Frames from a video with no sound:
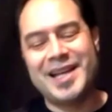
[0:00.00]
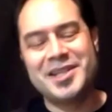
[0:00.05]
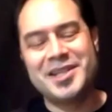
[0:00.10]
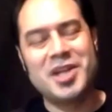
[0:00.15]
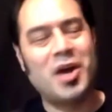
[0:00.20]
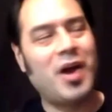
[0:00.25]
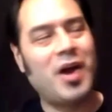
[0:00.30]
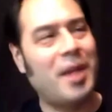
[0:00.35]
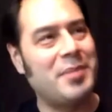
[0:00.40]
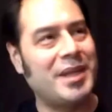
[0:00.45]

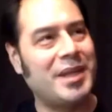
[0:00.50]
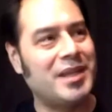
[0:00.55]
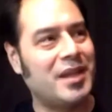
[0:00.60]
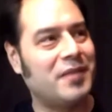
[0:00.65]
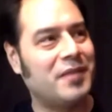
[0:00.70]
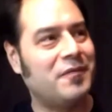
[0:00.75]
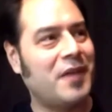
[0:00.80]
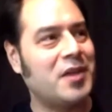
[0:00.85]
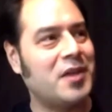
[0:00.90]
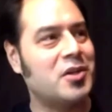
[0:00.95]
no, I mean,
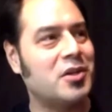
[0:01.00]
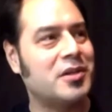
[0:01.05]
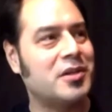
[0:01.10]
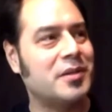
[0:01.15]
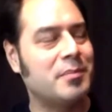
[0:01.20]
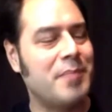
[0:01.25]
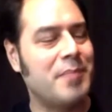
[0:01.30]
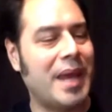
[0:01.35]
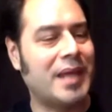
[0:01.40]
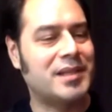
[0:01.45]
Fender
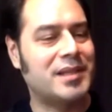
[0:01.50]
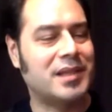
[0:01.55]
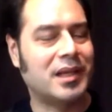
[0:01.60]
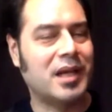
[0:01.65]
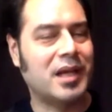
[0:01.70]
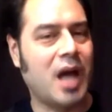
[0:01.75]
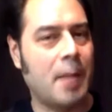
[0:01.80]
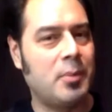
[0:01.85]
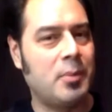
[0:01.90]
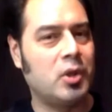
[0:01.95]
makes a
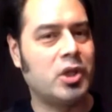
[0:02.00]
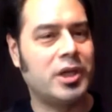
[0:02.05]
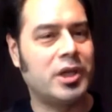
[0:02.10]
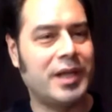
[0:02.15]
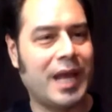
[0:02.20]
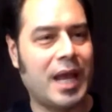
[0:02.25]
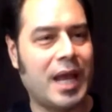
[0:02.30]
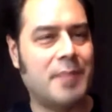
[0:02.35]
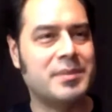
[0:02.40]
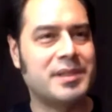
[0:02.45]
couple good
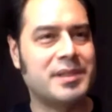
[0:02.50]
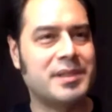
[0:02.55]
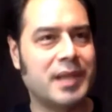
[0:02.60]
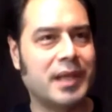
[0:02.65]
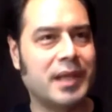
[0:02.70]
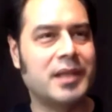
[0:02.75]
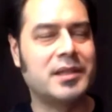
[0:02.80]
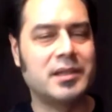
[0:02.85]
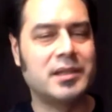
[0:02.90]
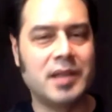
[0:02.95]
amps, like
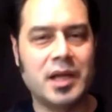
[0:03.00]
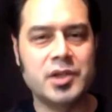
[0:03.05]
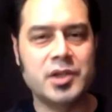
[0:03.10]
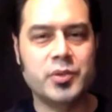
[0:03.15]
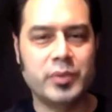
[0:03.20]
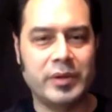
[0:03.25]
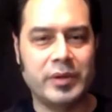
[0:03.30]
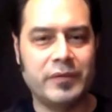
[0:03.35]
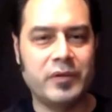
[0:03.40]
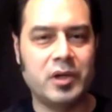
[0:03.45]
a
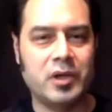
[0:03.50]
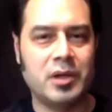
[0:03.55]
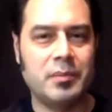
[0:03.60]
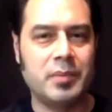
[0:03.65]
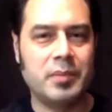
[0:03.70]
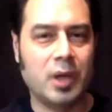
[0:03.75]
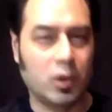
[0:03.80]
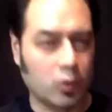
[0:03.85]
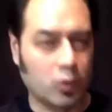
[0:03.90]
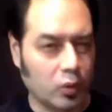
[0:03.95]
deluxe
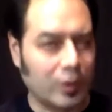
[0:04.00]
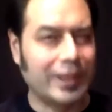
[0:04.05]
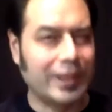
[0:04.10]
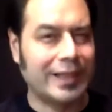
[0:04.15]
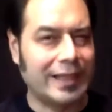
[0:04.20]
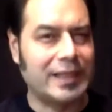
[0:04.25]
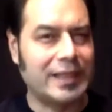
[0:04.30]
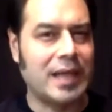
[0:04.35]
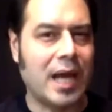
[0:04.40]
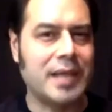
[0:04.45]
reverb, a
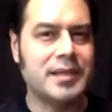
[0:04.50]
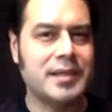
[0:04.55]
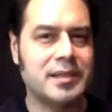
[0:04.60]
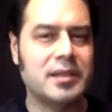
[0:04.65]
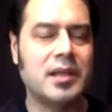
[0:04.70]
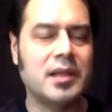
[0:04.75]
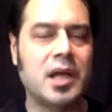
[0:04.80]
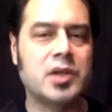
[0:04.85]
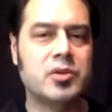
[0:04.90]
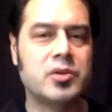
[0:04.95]
really nice
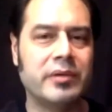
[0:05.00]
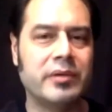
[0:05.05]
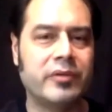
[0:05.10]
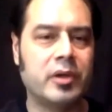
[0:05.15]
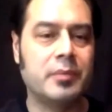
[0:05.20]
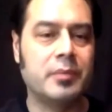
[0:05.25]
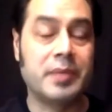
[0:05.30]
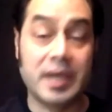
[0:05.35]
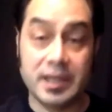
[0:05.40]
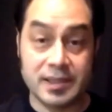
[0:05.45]
deluxe
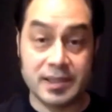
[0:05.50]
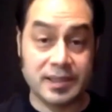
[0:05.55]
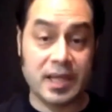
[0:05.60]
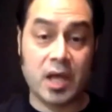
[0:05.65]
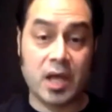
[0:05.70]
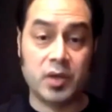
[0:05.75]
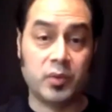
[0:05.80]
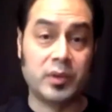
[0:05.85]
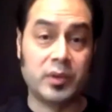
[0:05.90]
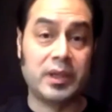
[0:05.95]
reverb can
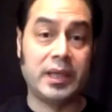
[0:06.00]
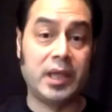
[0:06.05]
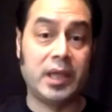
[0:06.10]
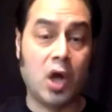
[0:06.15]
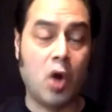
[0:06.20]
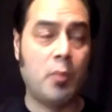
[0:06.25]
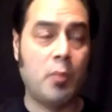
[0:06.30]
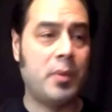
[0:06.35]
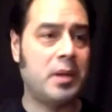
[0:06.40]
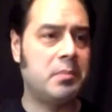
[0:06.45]
sound really
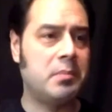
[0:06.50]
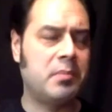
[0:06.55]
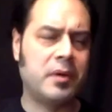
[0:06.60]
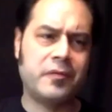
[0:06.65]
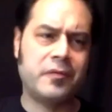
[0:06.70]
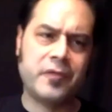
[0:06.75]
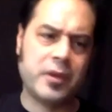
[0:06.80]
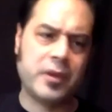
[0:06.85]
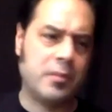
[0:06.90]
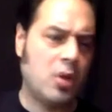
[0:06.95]
open.
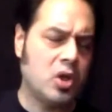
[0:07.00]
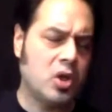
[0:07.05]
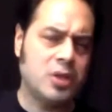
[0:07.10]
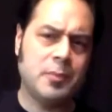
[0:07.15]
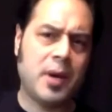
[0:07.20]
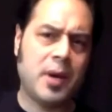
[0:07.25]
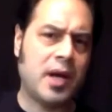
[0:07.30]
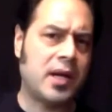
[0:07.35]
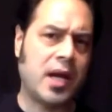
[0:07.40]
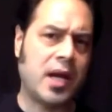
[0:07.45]
But for the
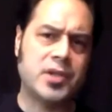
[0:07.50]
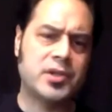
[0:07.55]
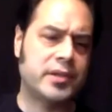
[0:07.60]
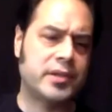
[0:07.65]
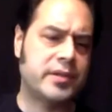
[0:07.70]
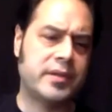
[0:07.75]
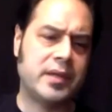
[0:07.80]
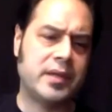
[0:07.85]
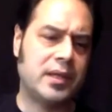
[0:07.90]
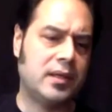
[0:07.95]
most part, I
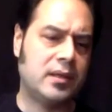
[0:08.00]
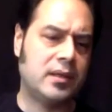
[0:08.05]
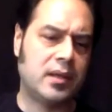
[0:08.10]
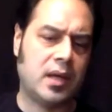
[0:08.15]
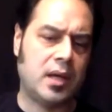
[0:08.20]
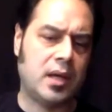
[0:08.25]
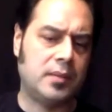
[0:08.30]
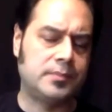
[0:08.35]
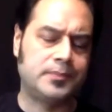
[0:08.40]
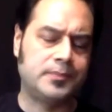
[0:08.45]
just think
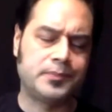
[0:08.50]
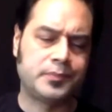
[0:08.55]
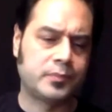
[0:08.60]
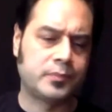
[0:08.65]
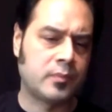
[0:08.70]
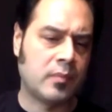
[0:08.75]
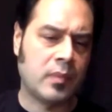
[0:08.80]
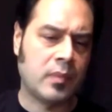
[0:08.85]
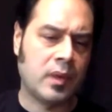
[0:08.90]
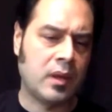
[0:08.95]

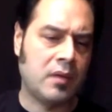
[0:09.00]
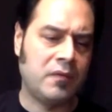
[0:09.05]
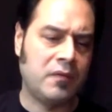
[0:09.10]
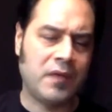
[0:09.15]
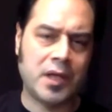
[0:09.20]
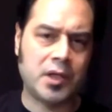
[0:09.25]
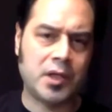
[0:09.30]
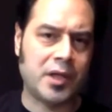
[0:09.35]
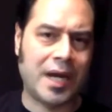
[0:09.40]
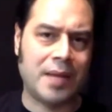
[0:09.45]

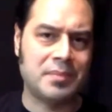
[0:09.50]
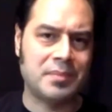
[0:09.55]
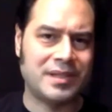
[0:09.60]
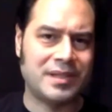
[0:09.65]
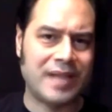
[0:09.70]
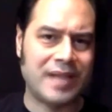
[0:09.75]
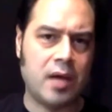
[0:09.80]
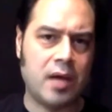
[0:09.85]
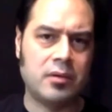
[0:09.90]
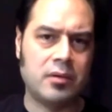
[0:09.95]
Fender amps
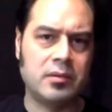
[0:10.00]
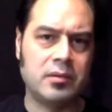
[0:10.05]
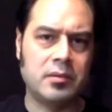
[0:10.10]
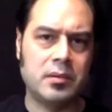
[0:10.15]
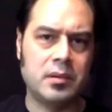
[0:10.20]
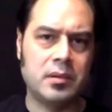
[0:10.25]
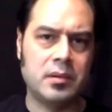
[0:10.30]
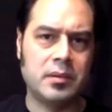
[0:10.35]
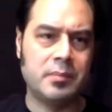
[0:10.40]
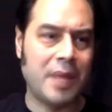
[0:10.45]

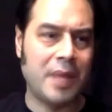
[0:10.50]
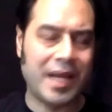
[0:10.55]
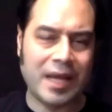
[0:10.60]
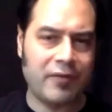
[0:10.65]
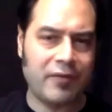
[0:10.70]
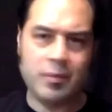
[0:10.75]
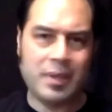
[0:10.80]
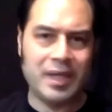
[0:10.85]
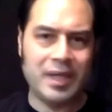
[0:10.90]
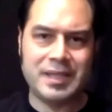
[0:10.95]
make
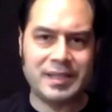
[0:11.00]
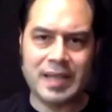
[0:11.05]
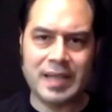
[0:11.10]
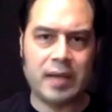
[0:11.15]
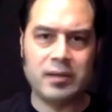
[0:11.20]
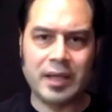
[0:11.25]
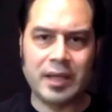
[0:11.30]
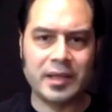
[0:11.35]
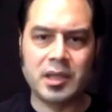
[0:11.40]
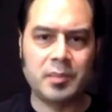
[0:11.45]
everybody
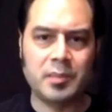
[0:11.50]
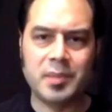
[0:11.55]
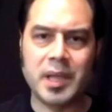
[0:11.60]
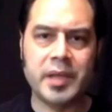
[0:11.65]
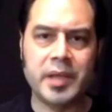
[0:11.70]
sound like they're playing